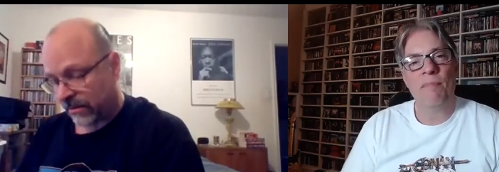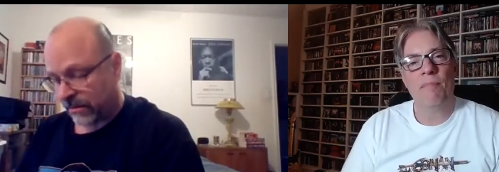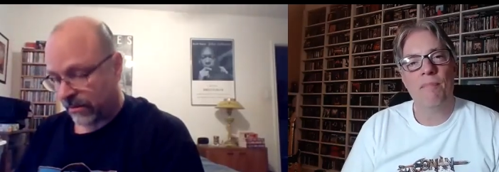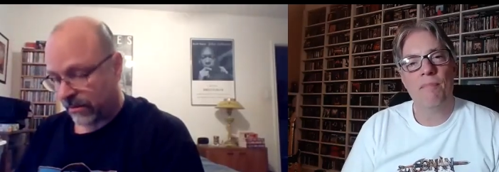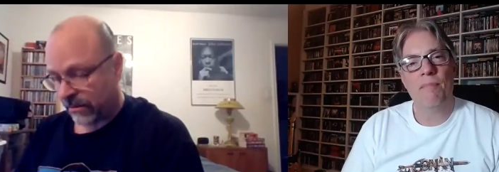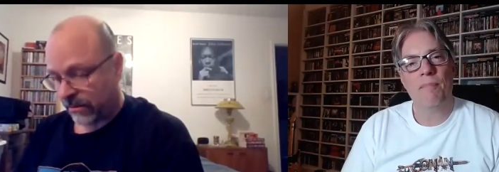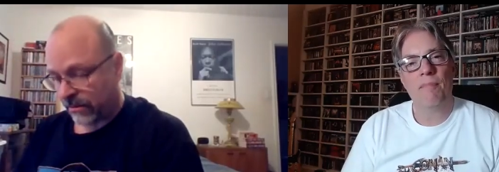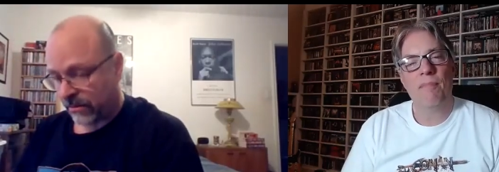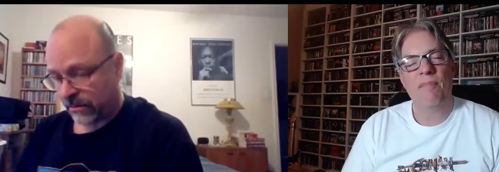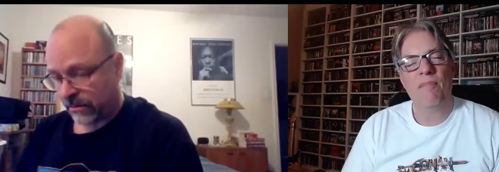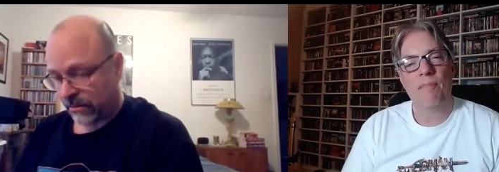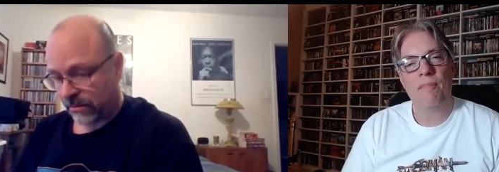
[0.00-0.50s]
Speaker 1: I
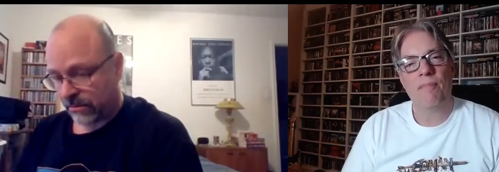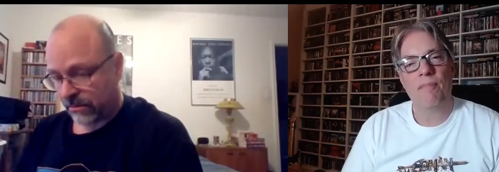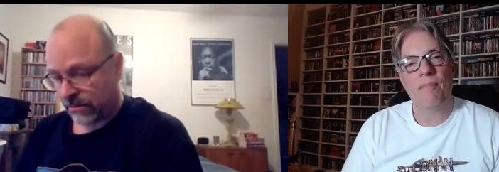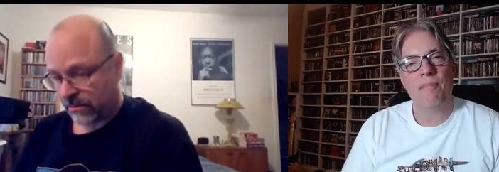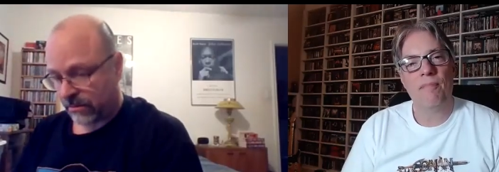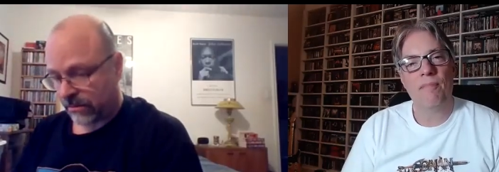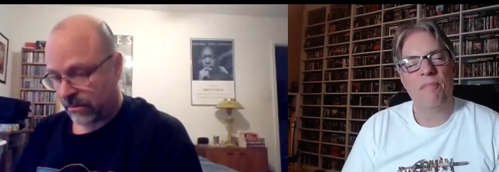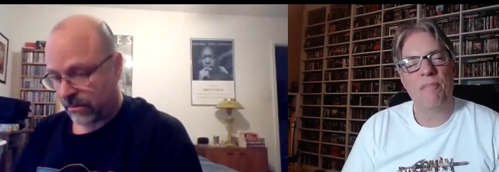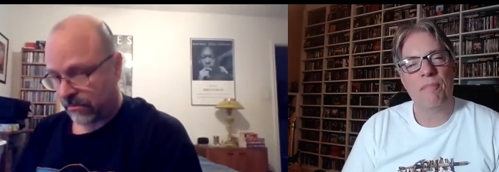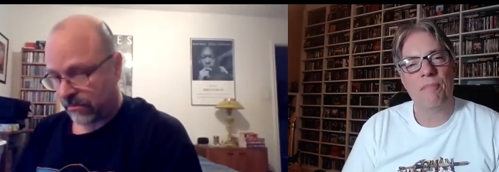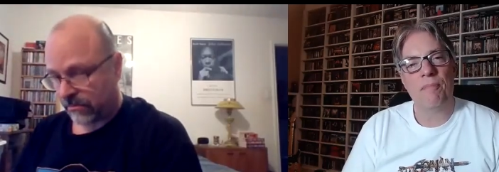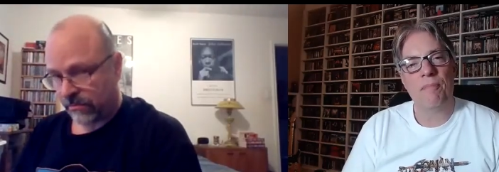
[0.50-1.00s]
think,
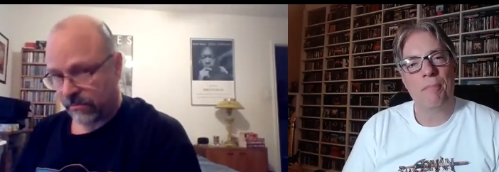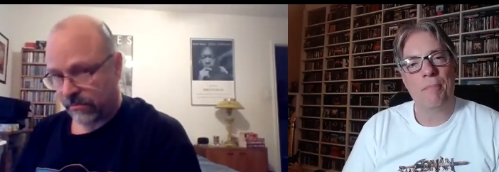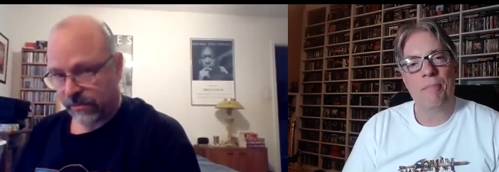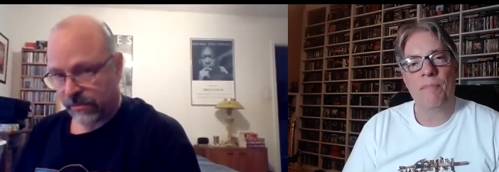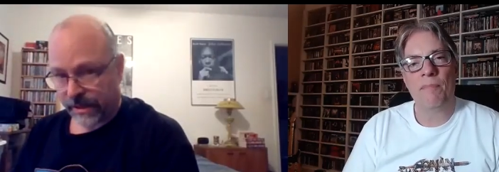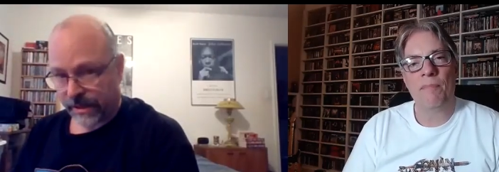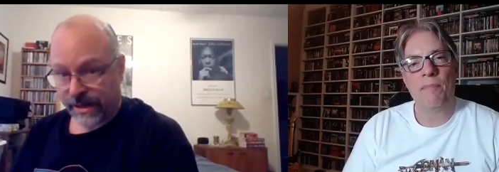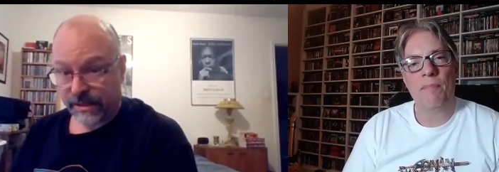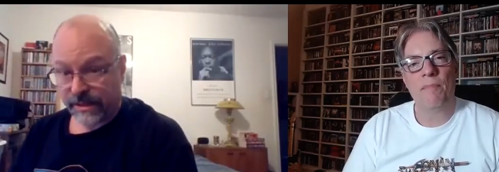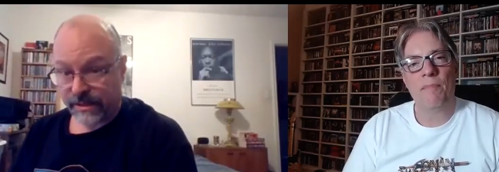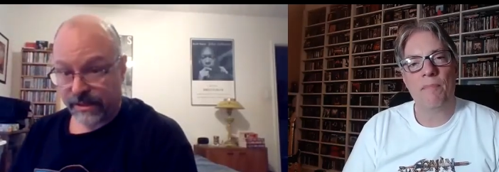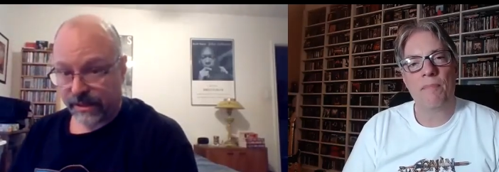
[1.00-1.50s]
uh,
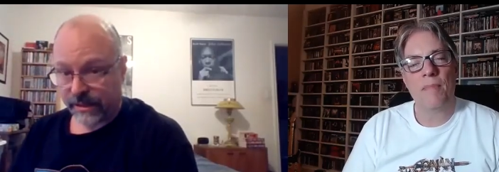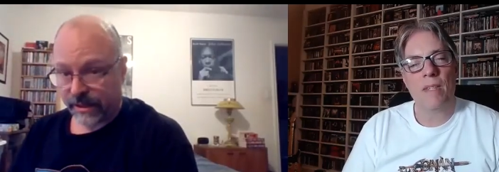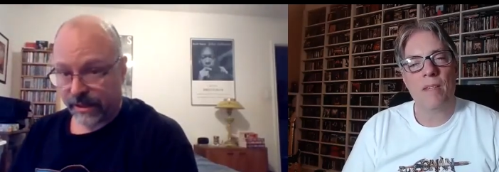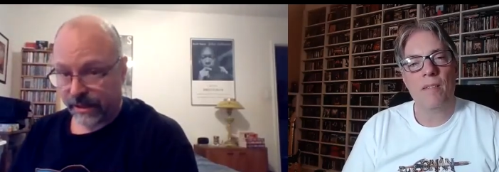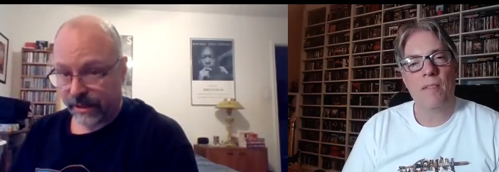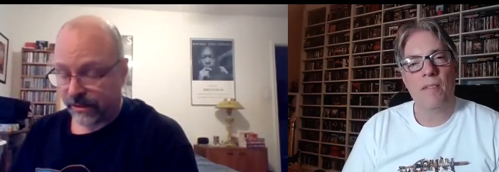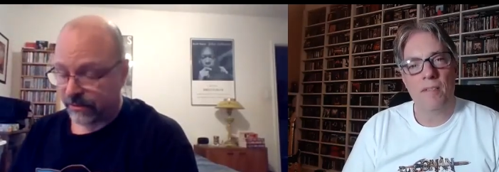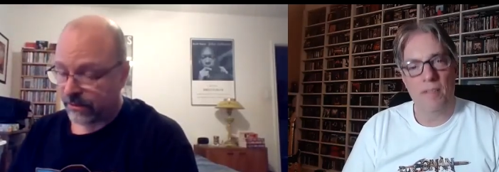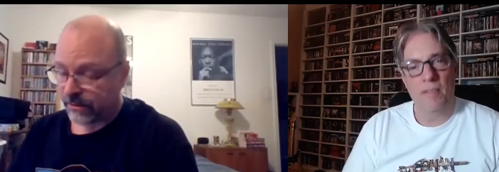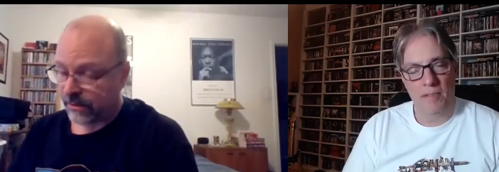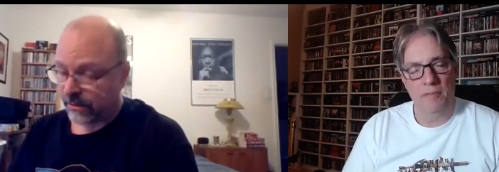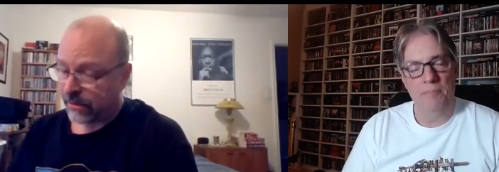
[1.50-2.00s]
the nineteen
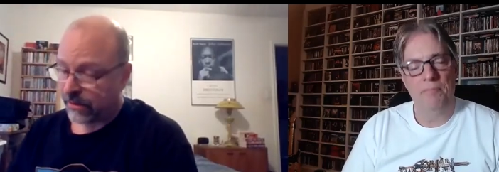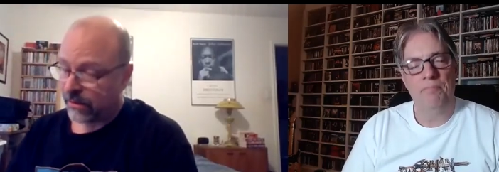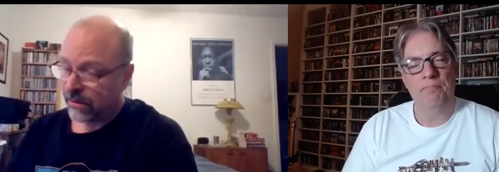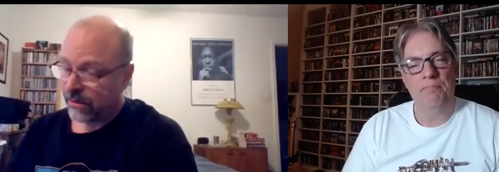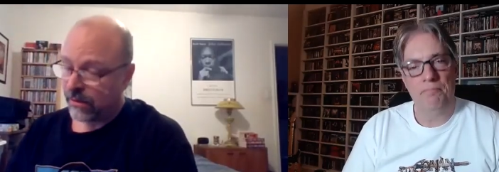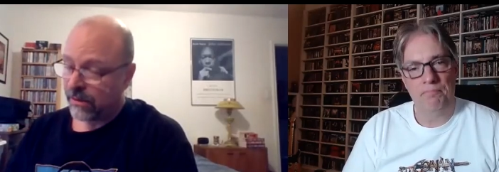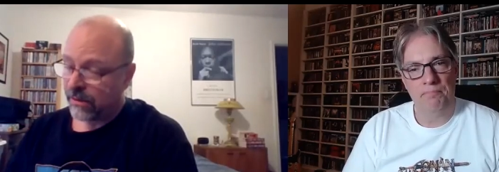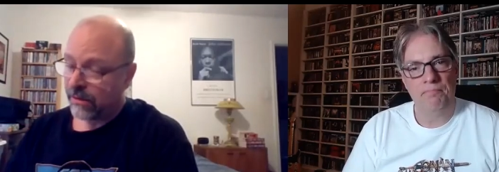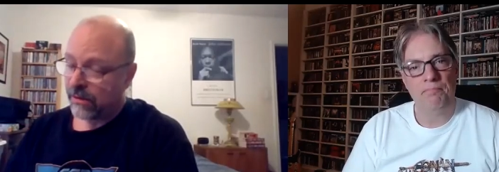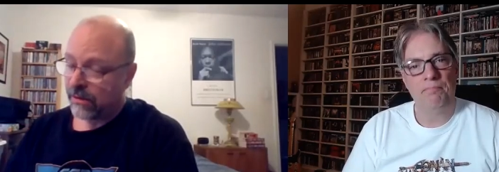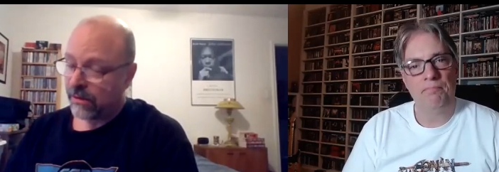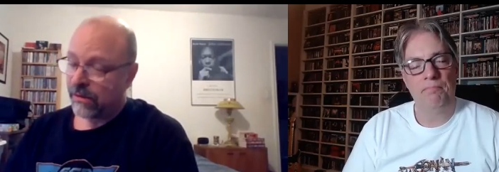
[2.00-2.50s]
eighties.
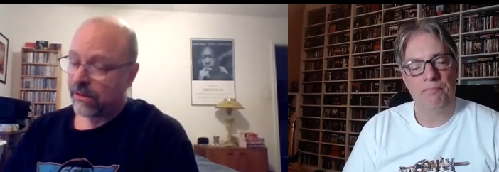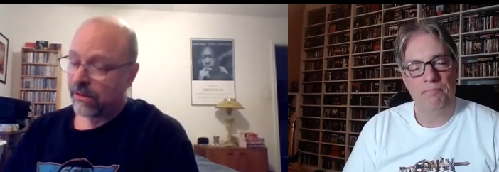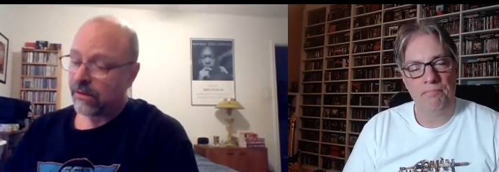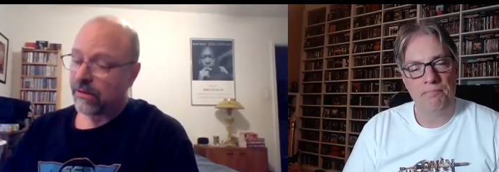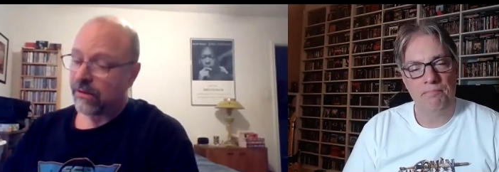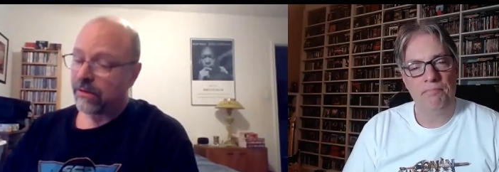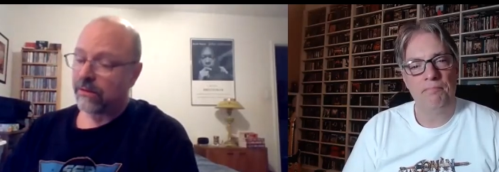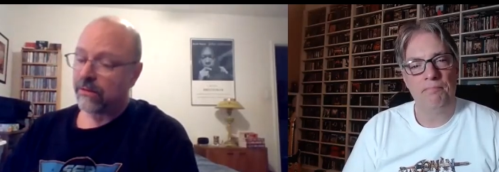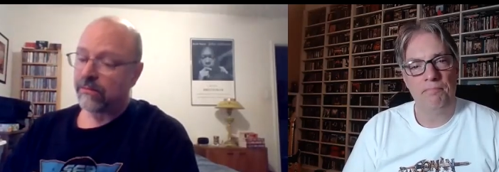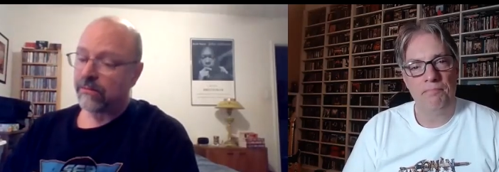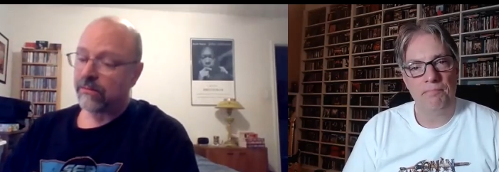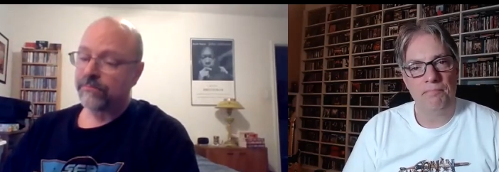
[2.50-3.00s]

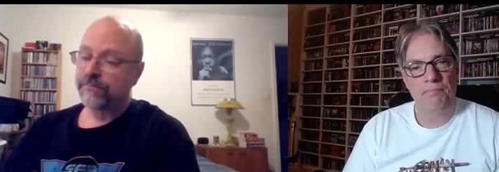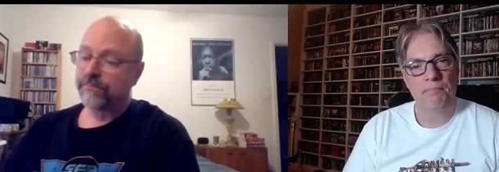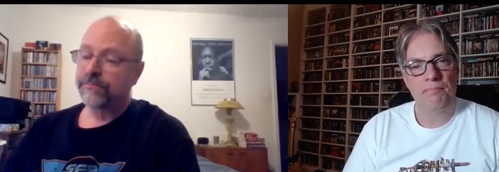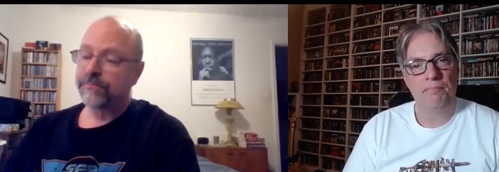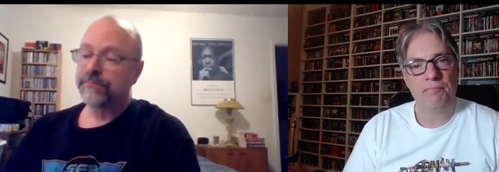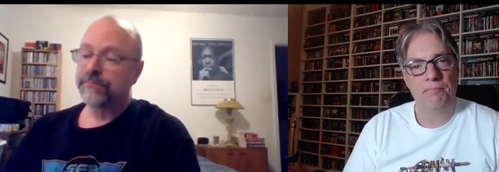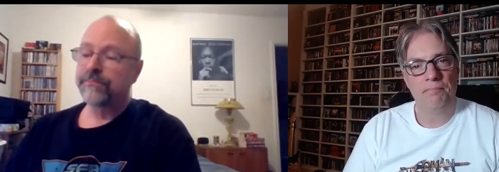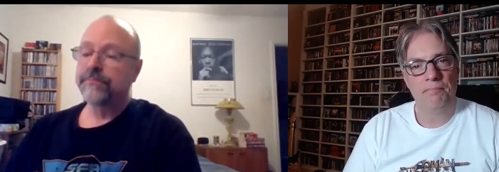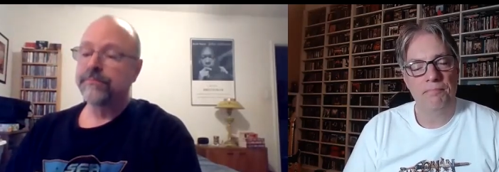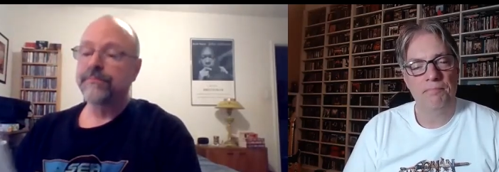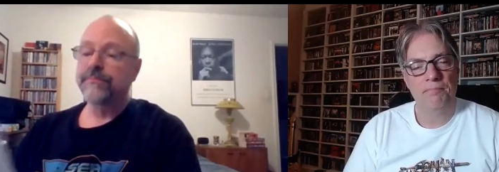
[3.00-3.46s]
Um,